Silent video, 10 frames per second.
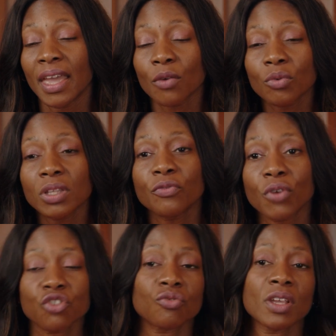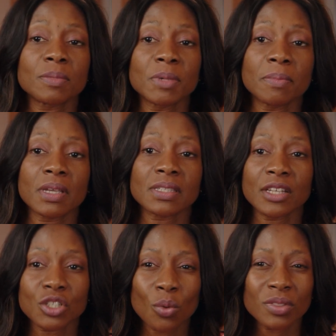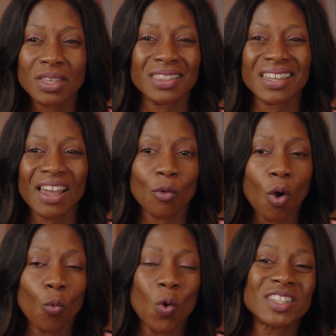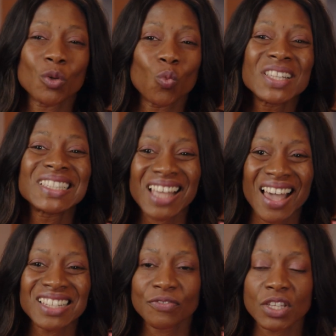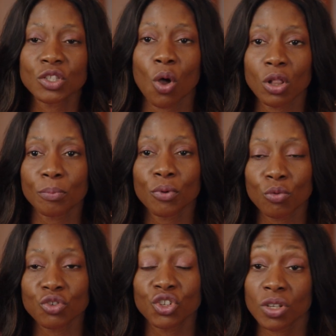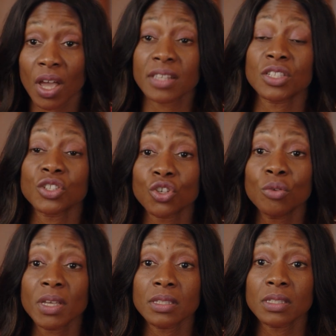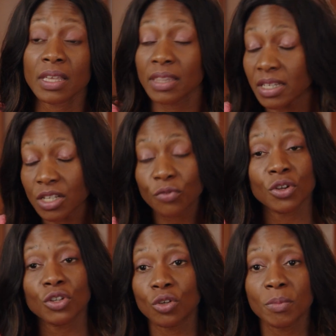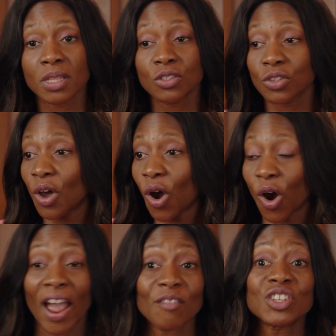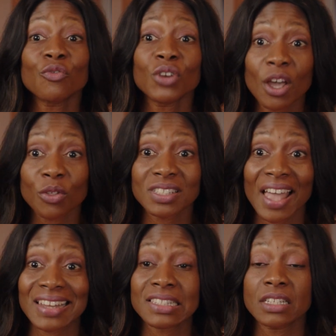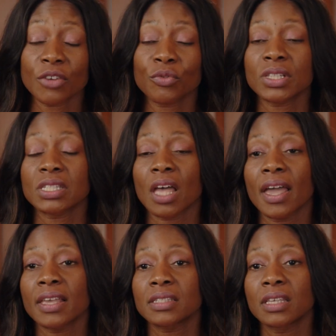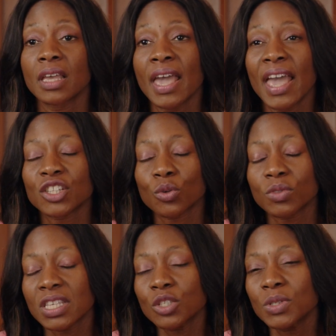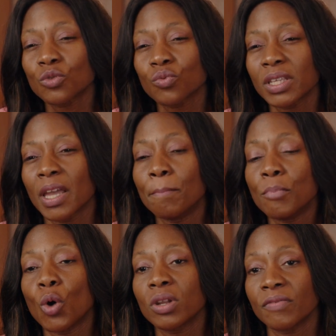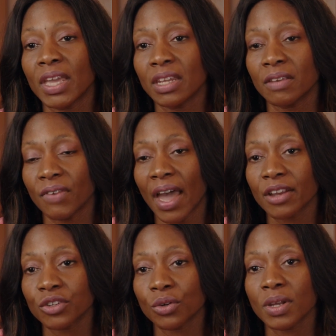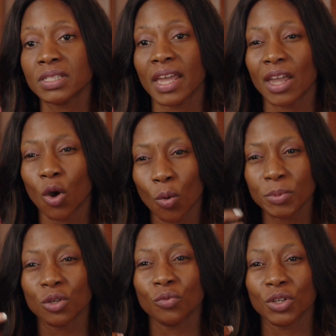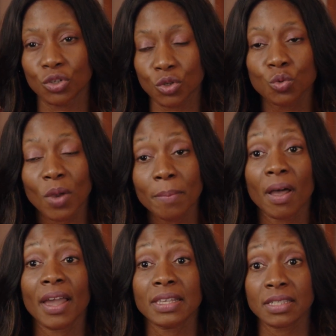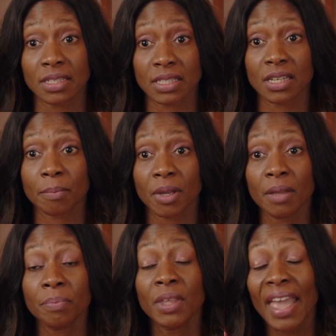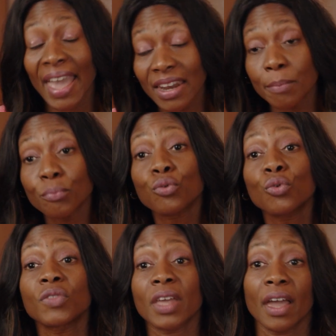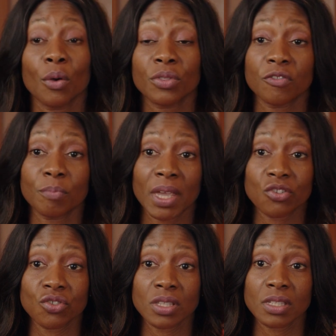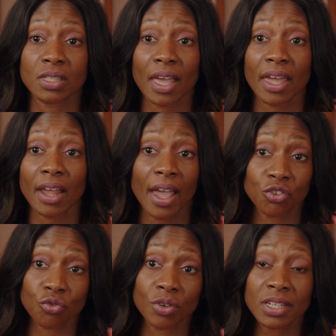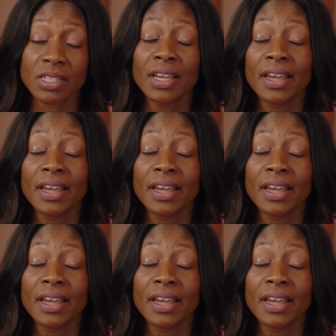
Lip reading: It really frustrates me because I don't think that is a one-size-fits-all approach to us as humans, and that different humans have different health status at different size. And so this was really a motivating factor as I hope to reduce weight bias and stigma and improve the health of patients that I treat,